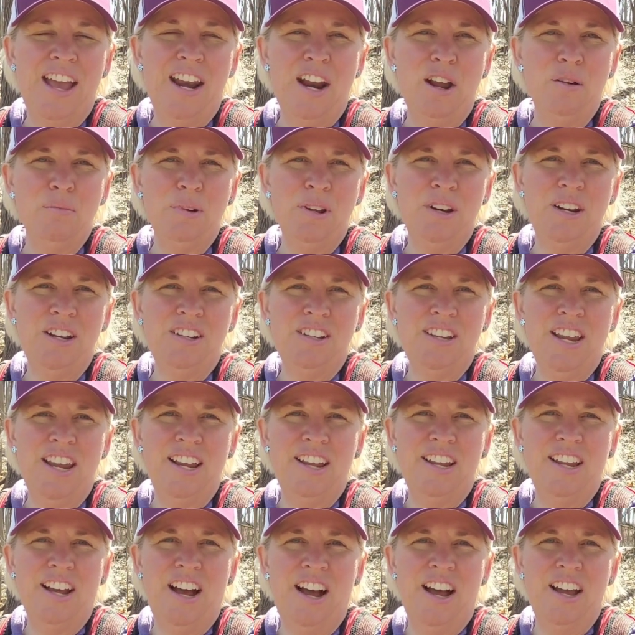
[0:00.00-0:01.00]
And I'm going to
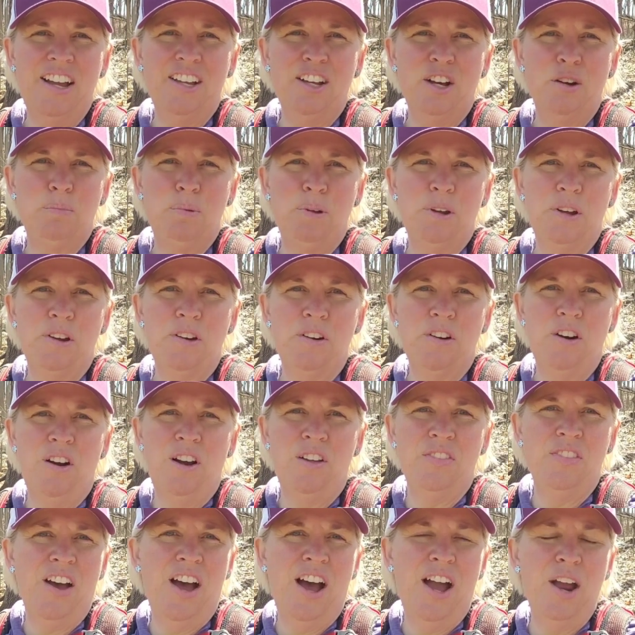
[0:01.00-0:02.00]
take a hike up here
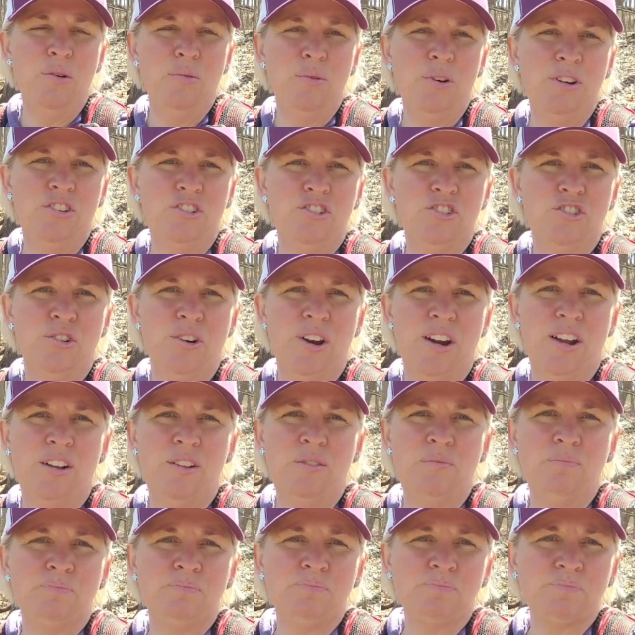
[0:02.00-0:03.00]
on the High Ridge
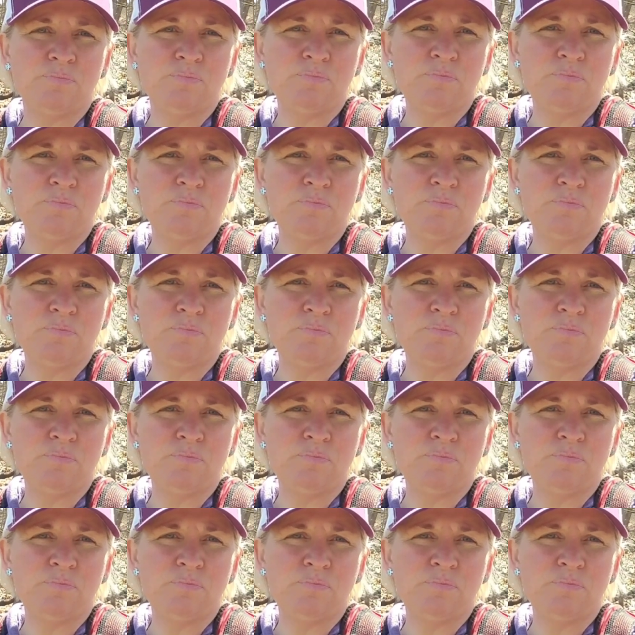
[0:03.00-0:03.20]
Trail,